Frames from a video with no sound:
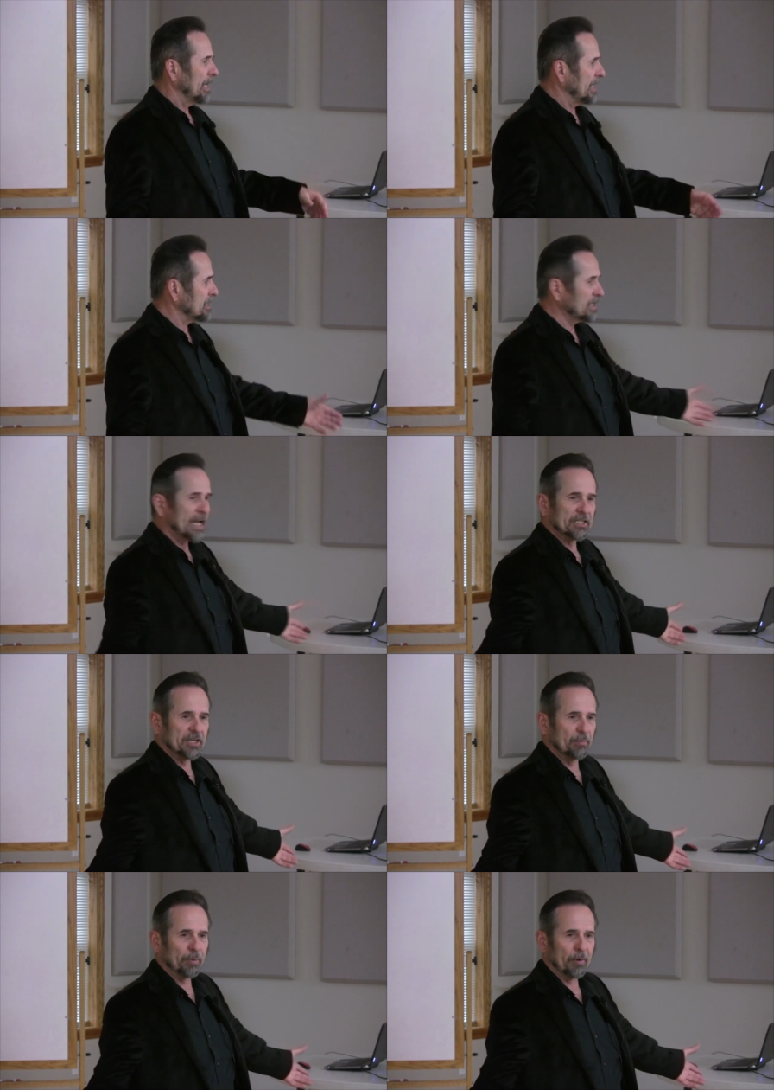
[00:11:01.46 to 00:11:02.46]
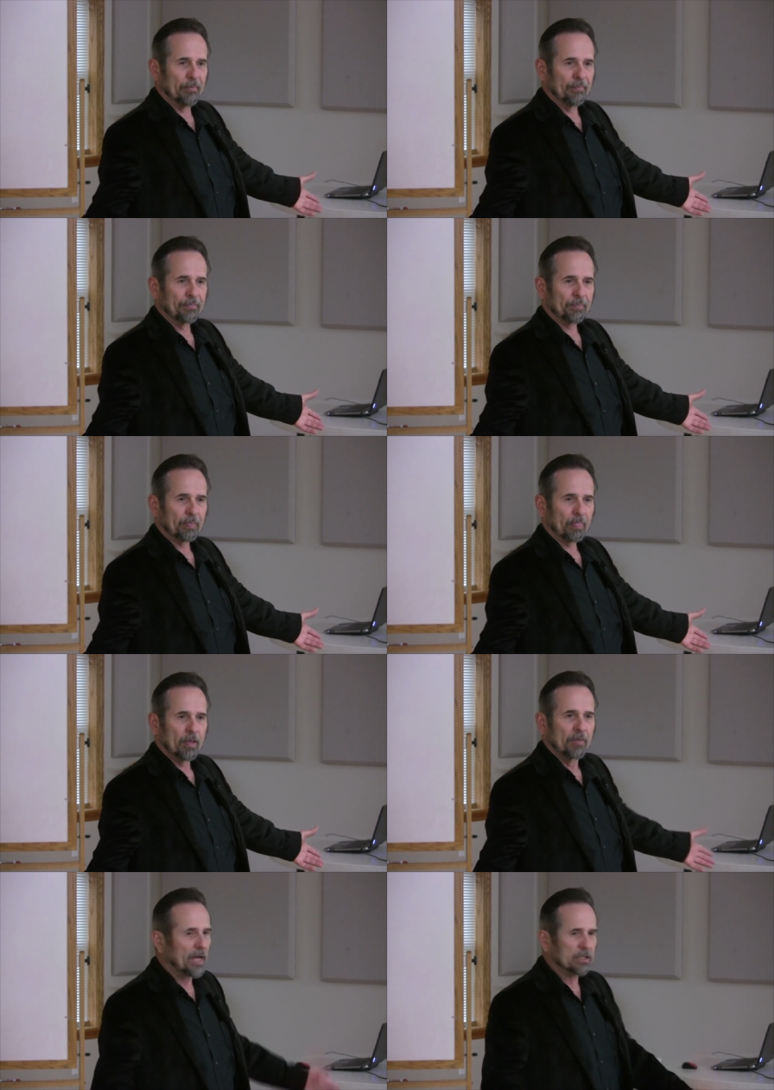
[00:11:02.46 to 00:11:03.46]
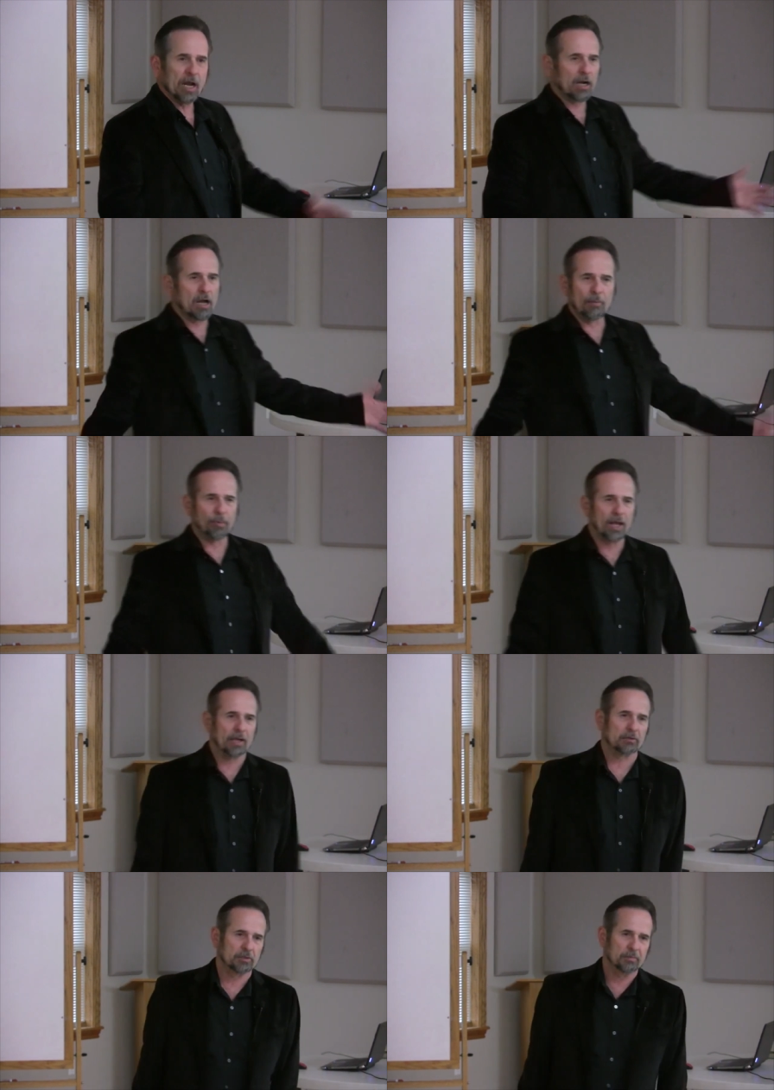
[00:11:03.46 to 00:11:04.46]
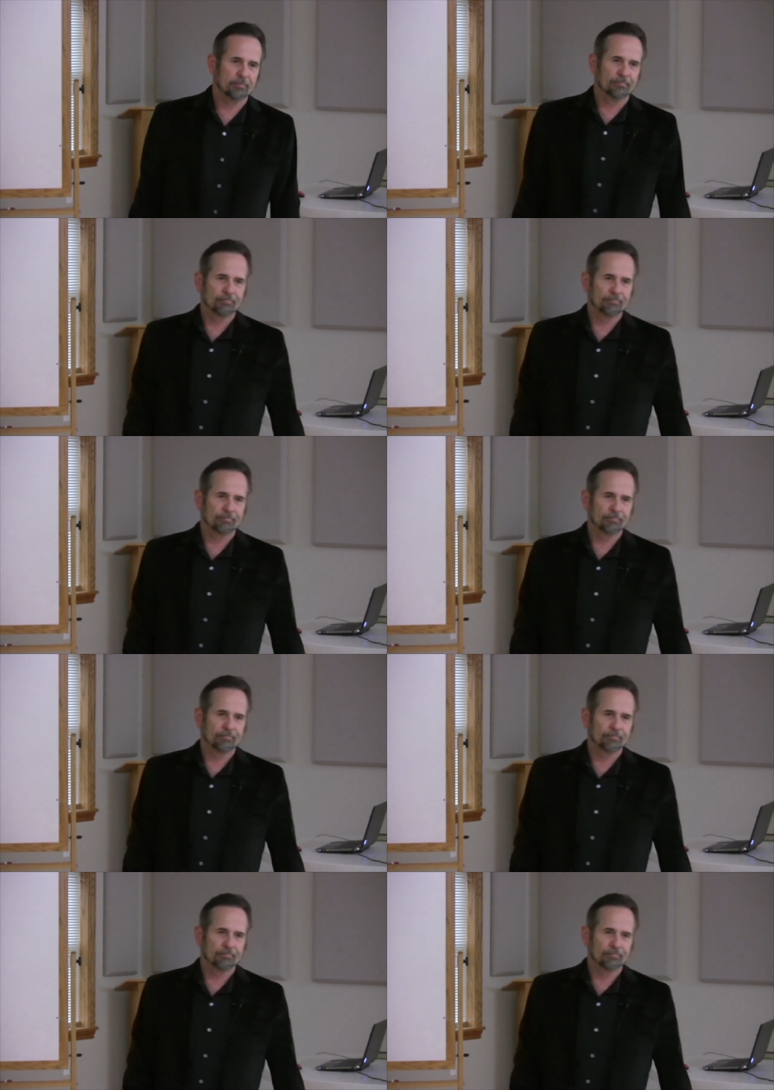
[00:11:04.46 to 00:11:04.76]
Isn't that simple? That's not complex.